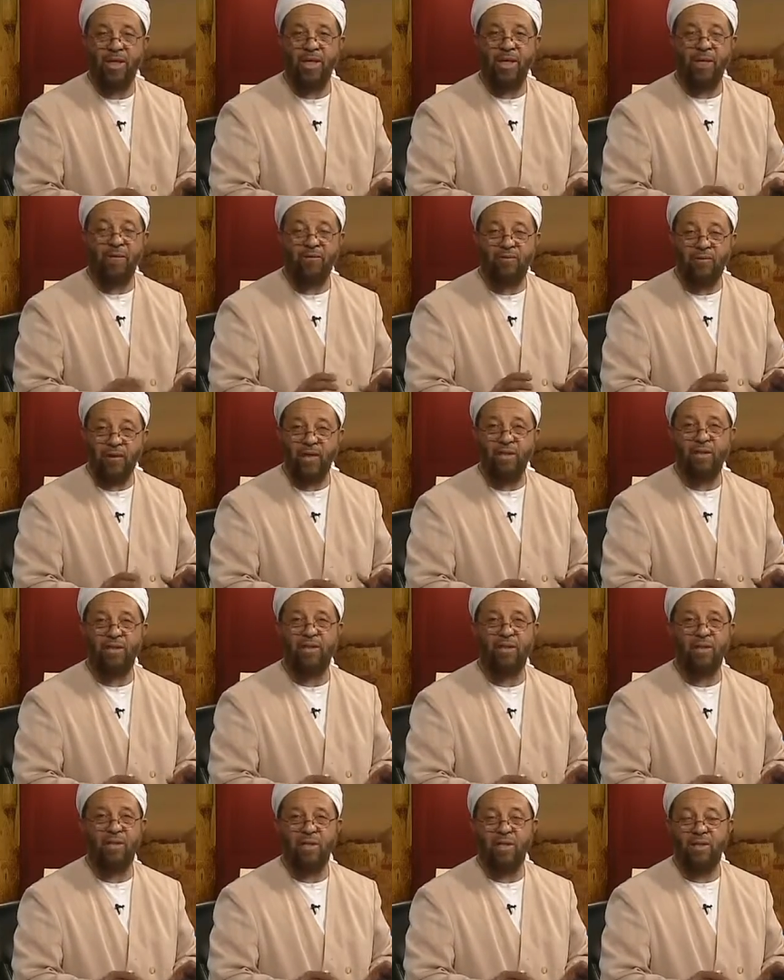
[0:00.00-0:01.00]
He
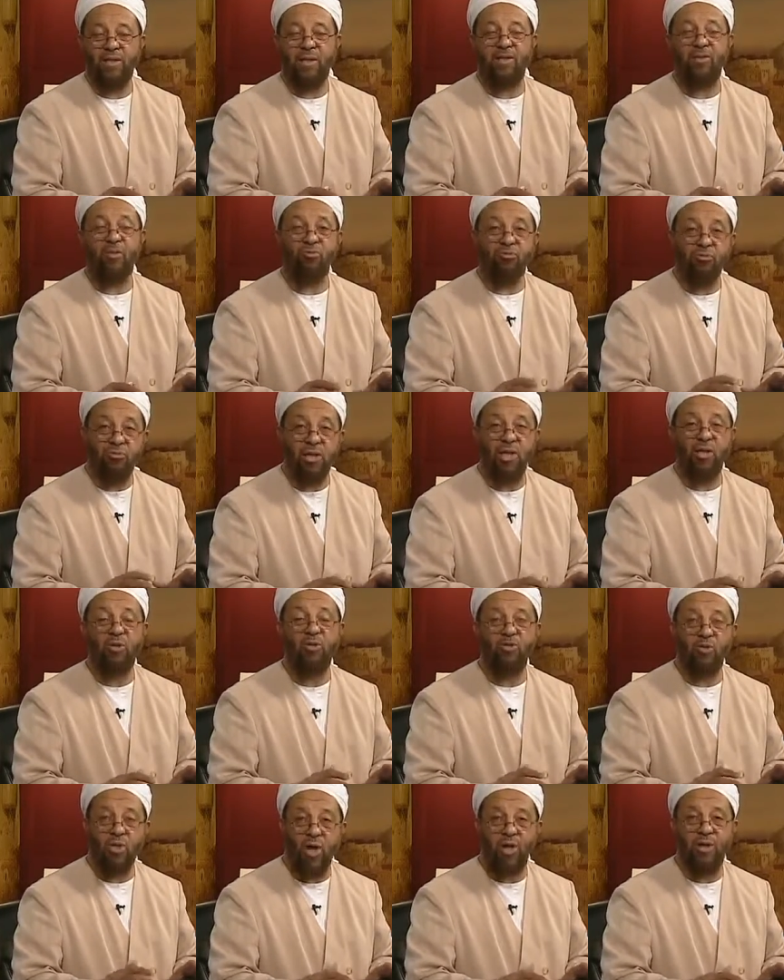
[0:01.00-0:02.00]
felt that the
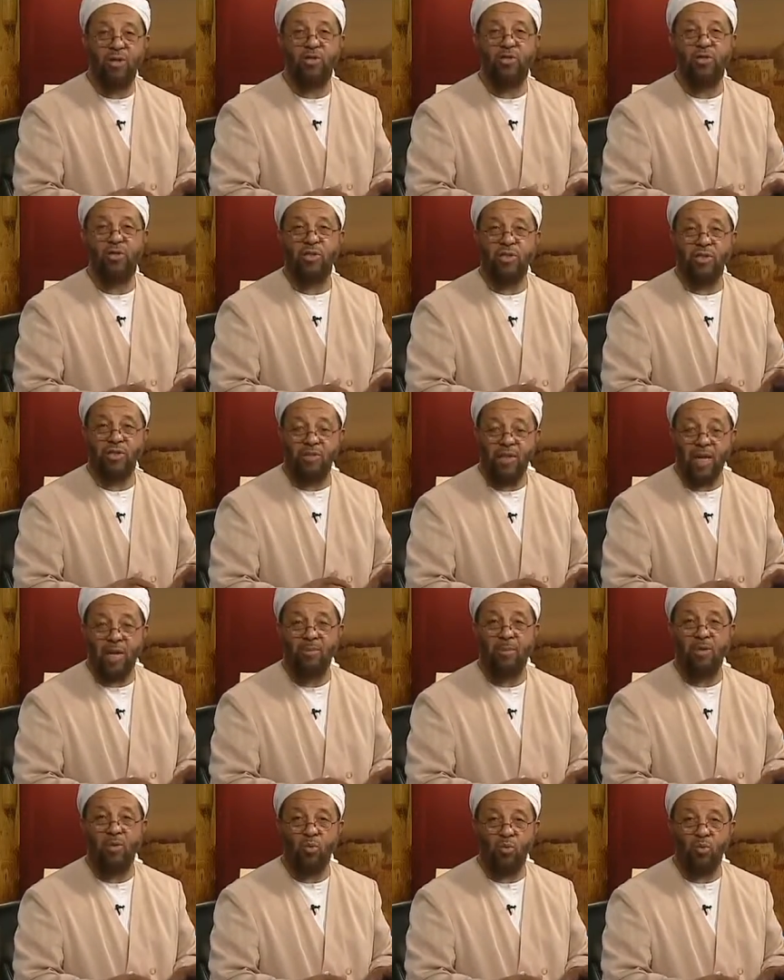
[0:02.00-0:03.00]
real knowledge in the
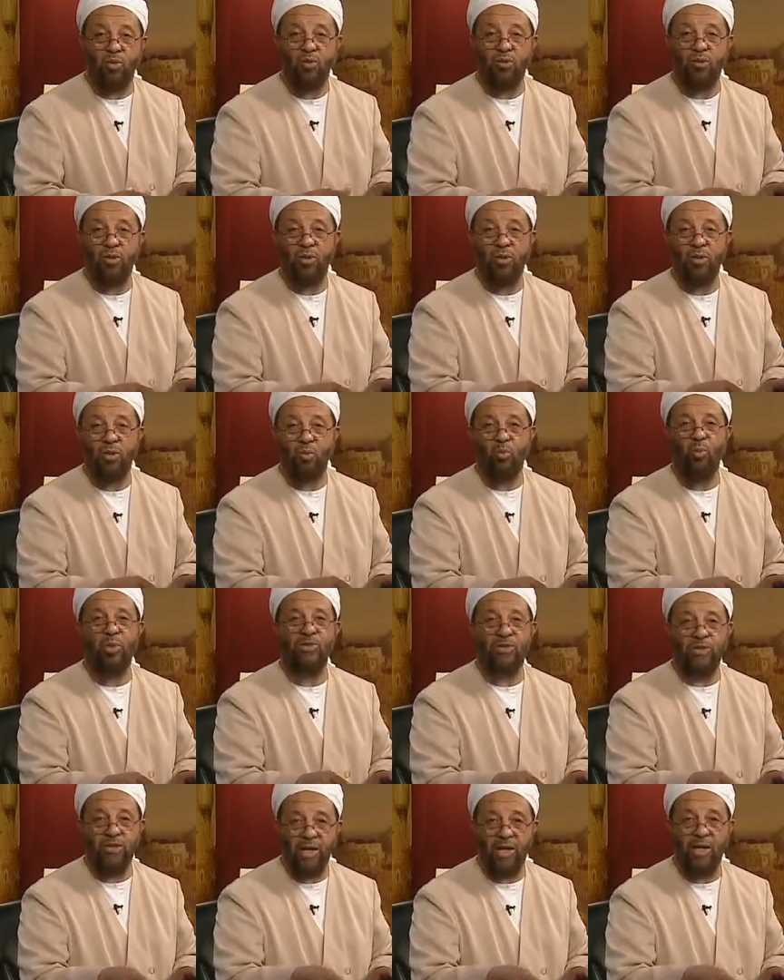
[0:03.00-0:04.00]
Islamic world
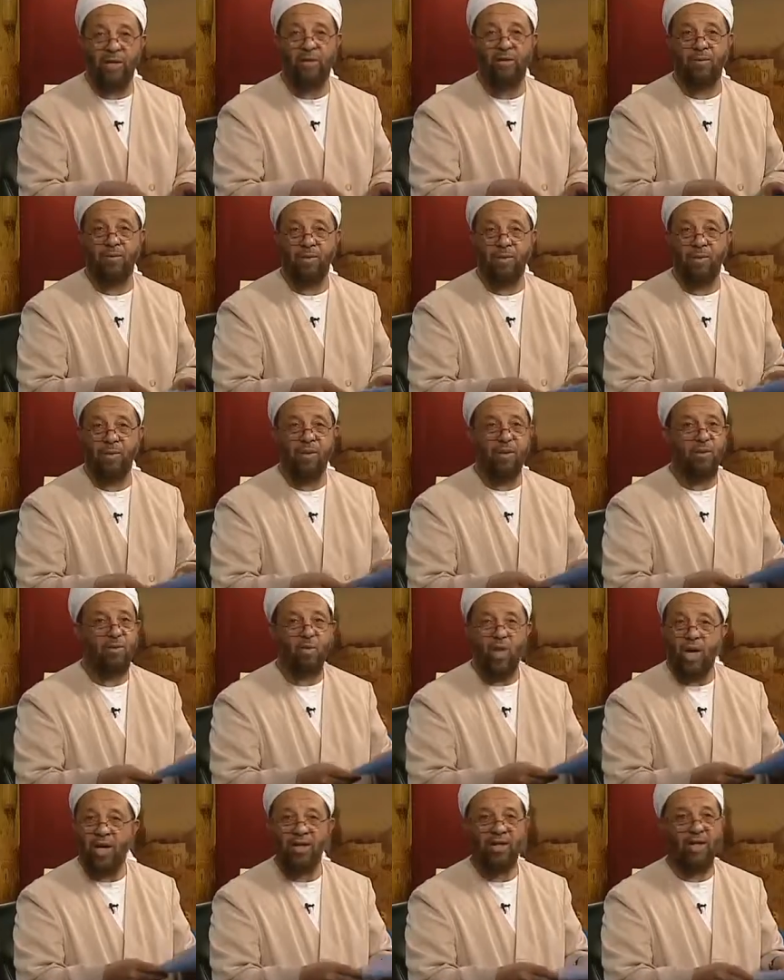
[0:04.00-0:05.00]
was there,
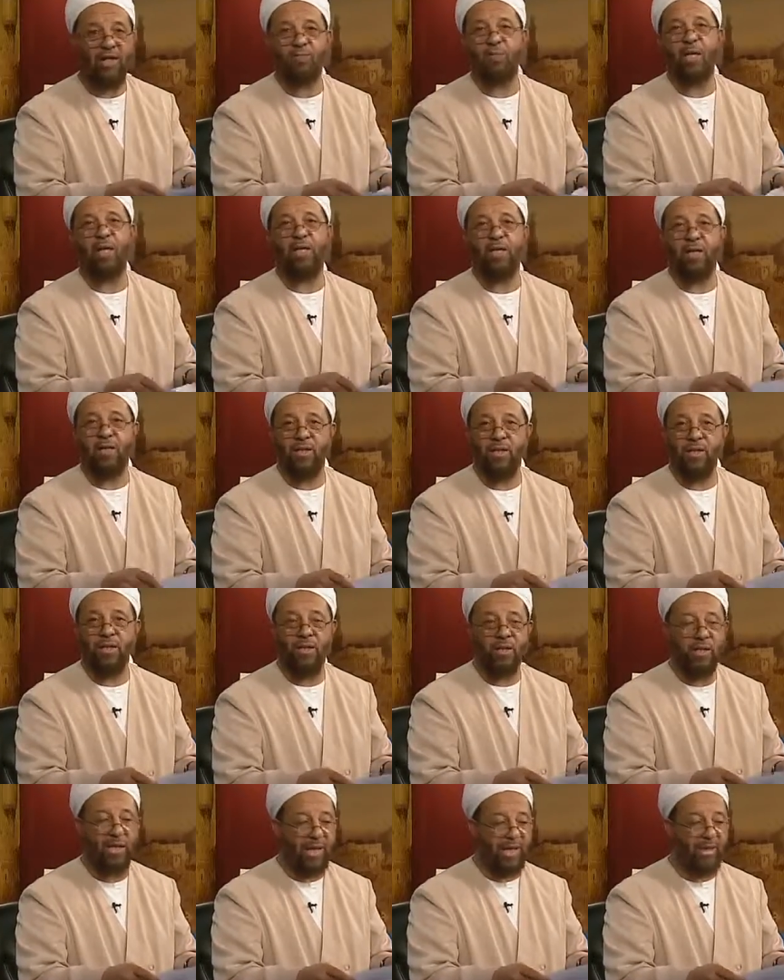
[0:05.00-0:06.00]
not in Mecca
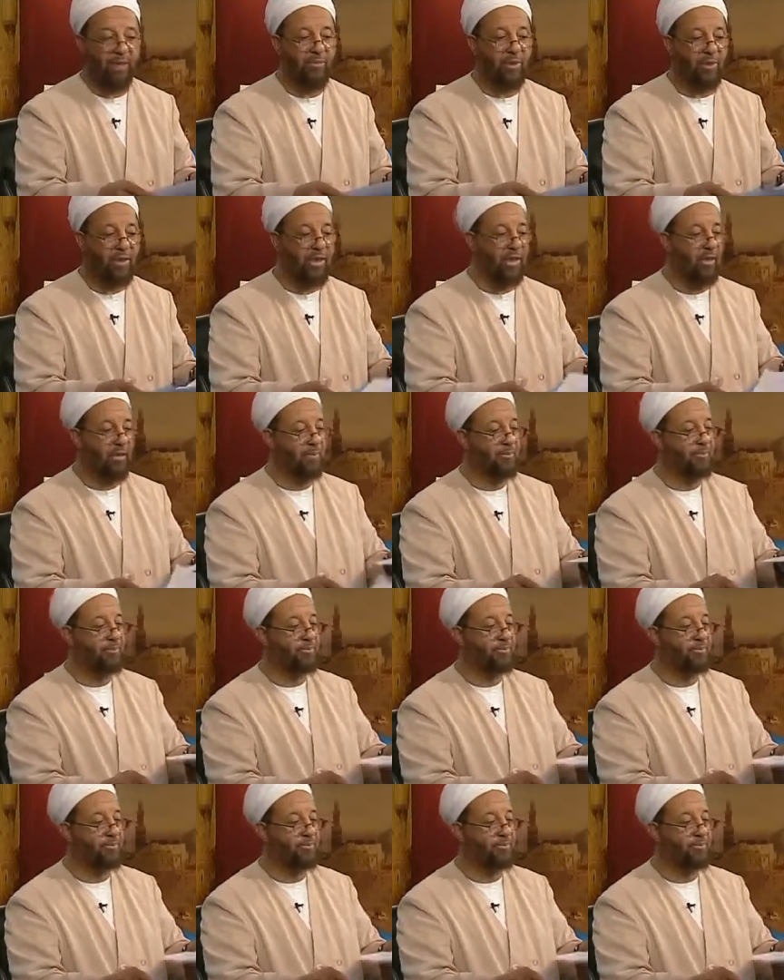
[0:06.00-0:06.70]
and in Medina.